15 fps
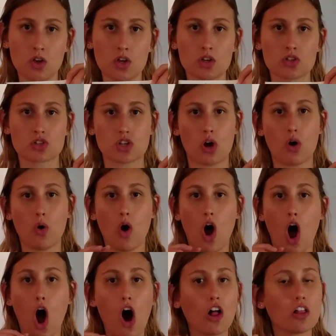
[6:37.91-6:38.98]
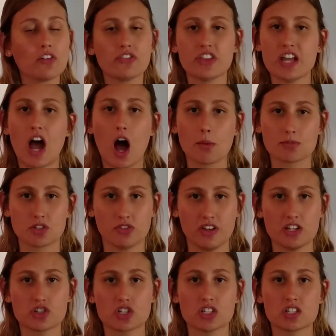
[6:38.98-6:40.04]
So all of the
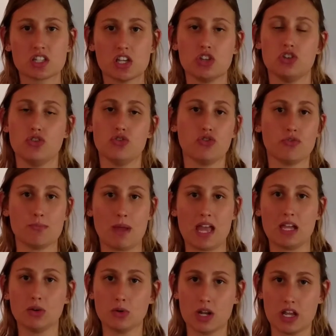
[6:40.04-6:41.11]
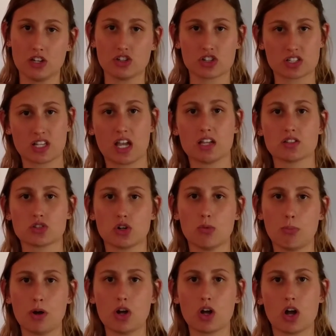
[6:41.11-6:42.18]
observations that you've made in your science
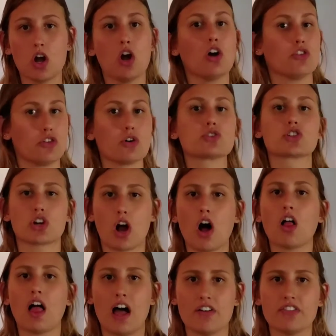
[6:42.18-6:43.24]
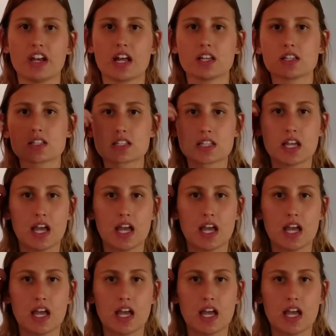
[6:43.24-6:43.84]
notebook, those are all evidence.